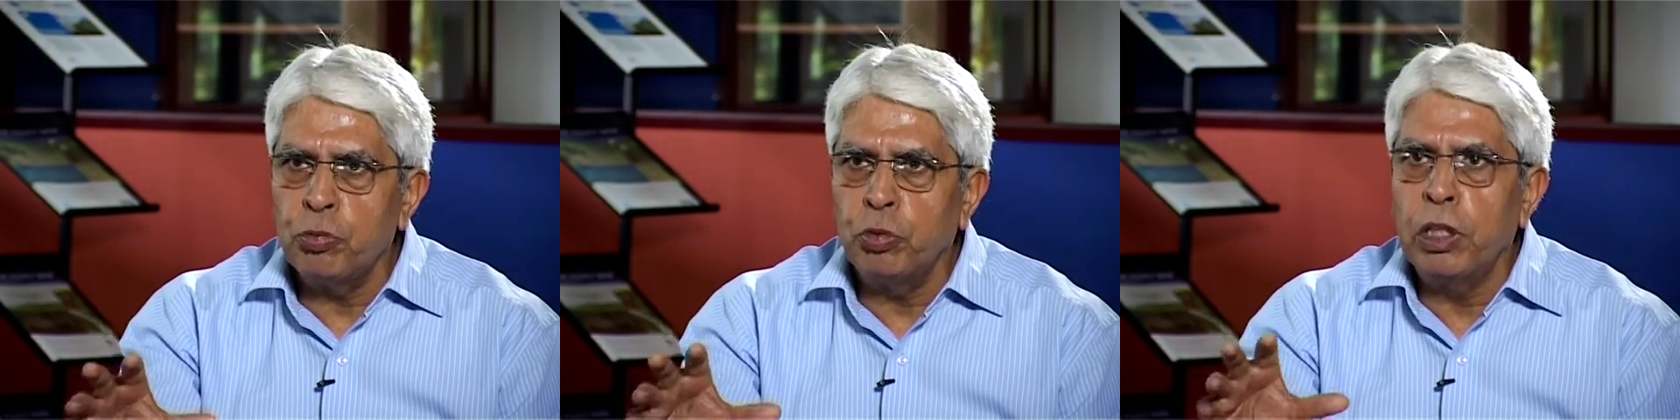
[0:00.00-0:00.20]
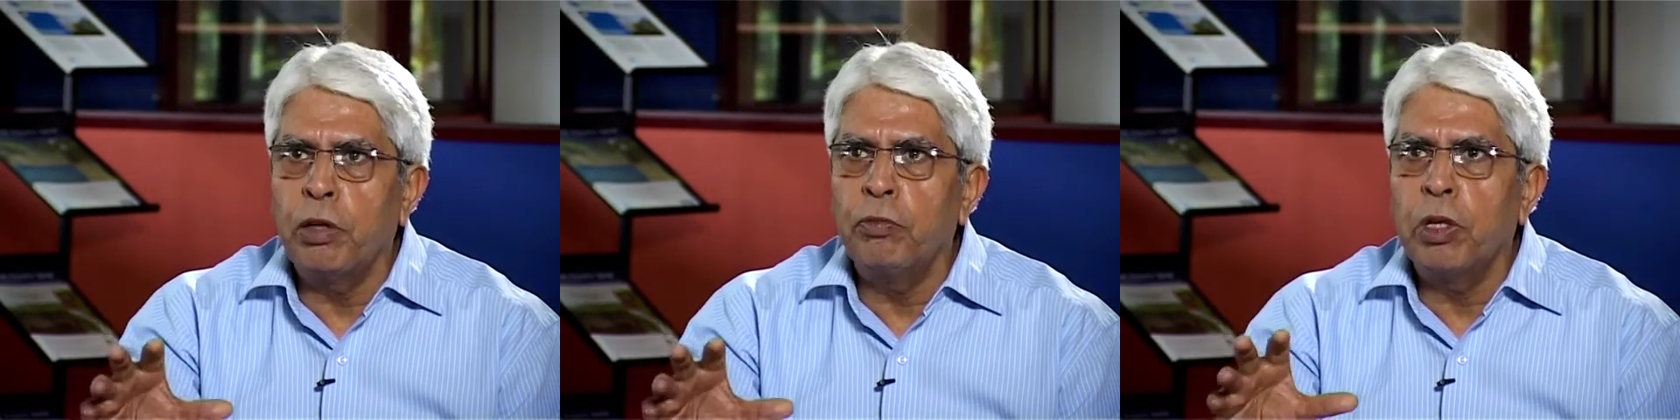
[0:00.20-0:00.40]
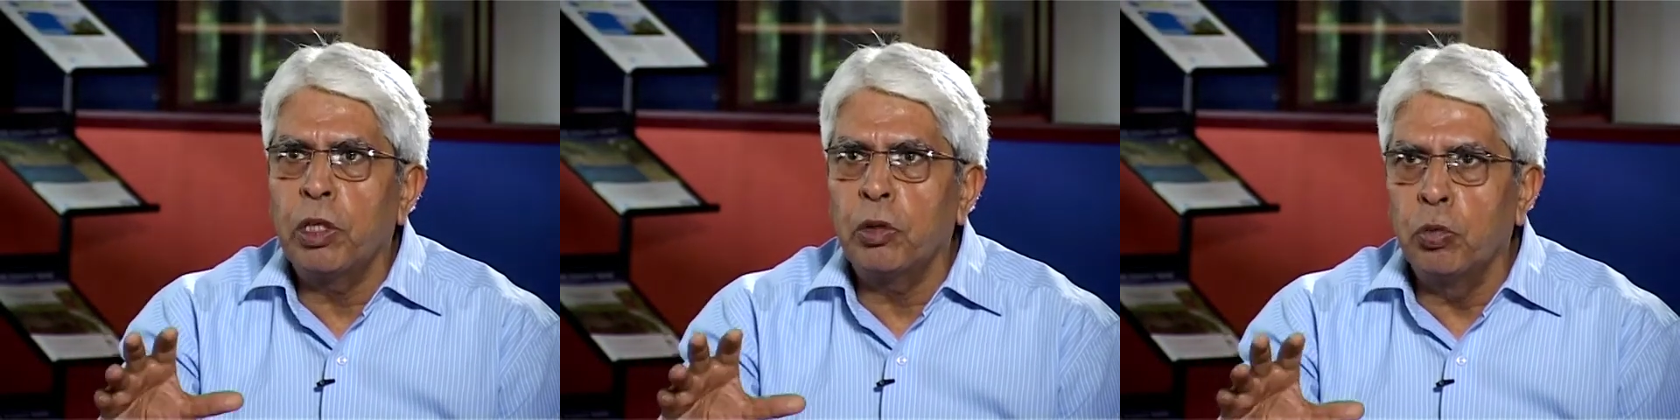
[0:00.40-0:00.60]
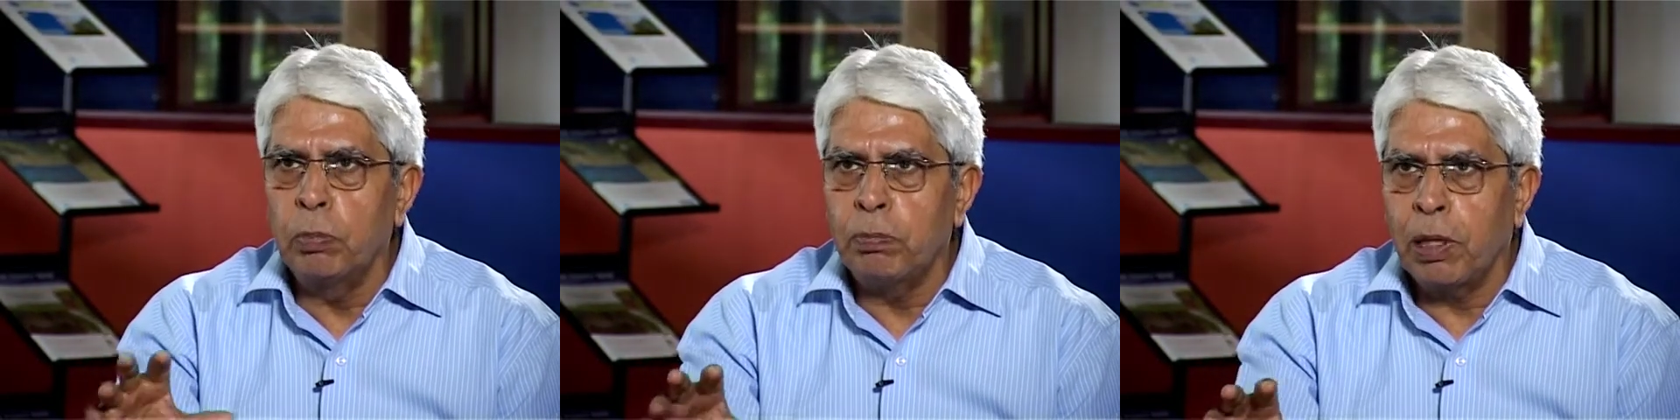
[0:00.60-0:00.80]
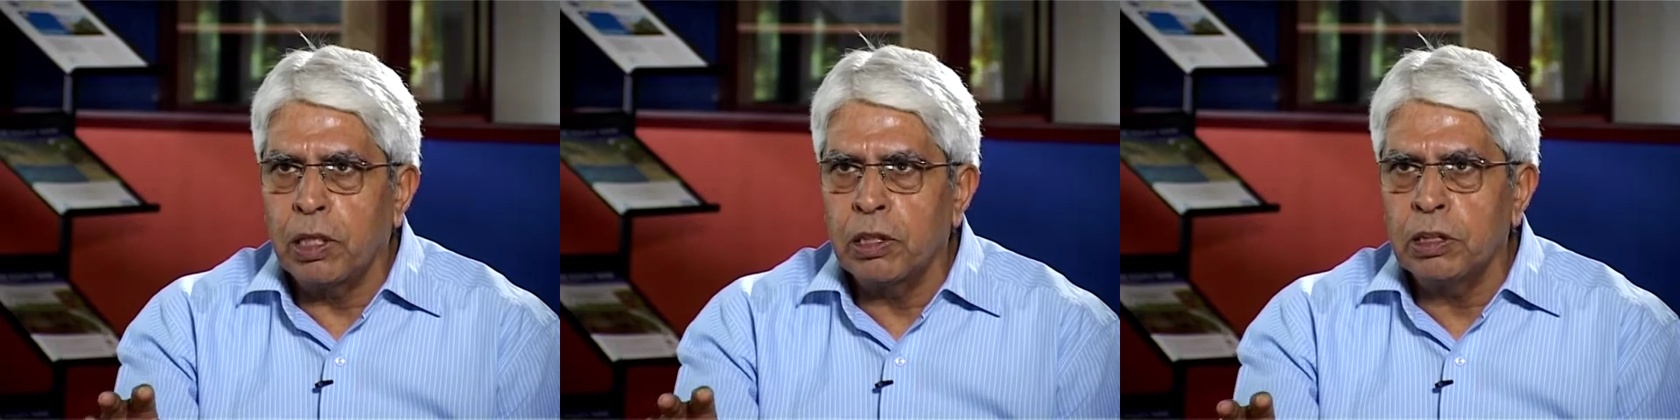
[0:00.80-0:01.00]
We have very
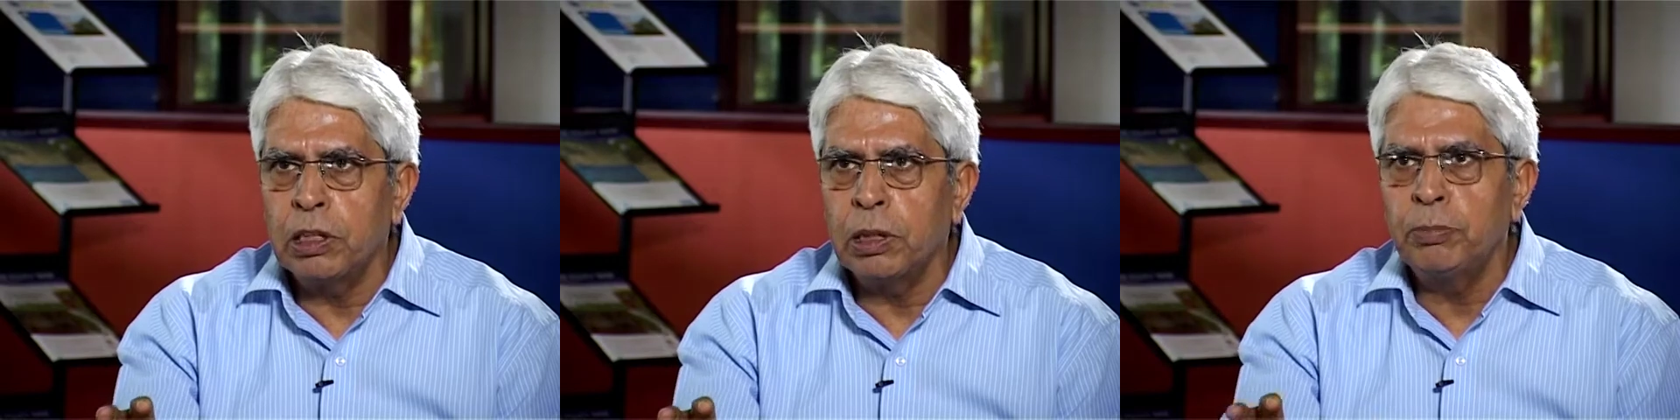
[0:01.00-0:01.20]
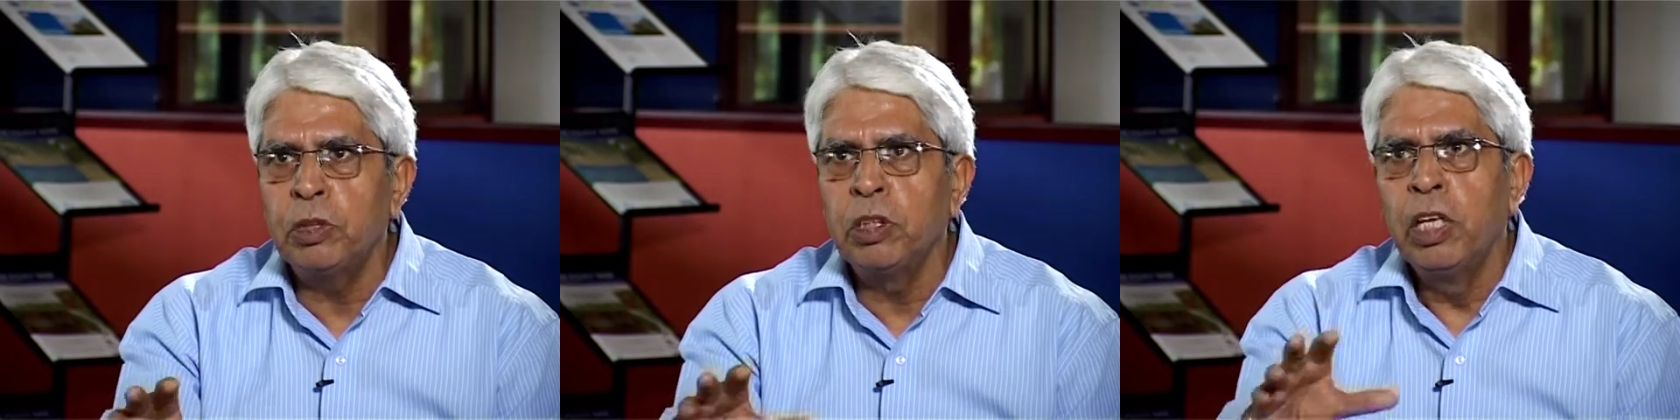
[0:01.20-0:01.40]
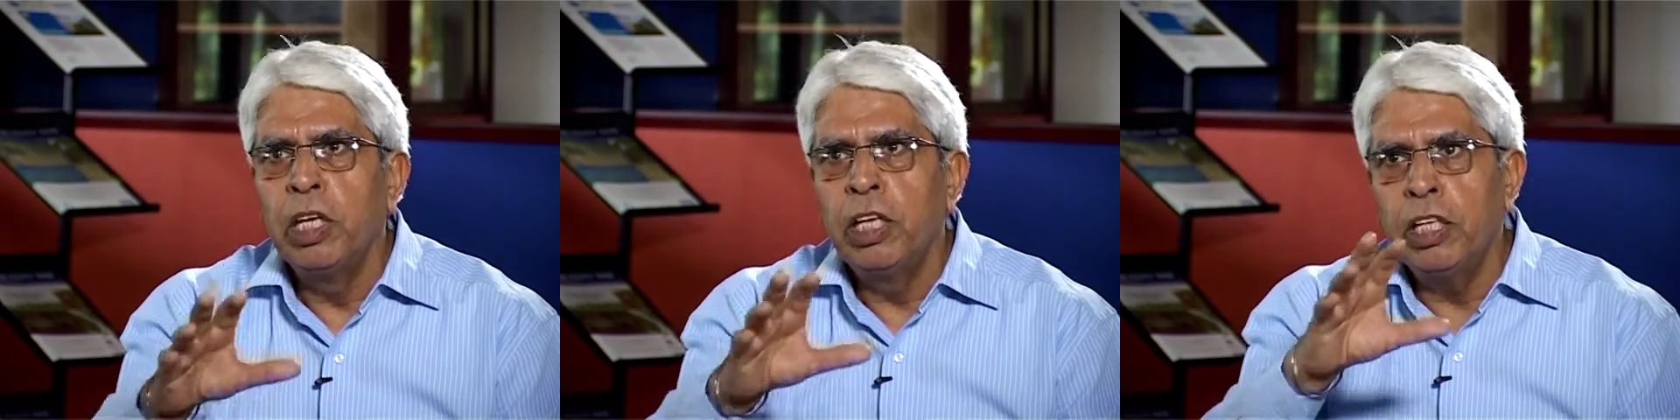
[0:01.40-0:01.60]
good partnerships.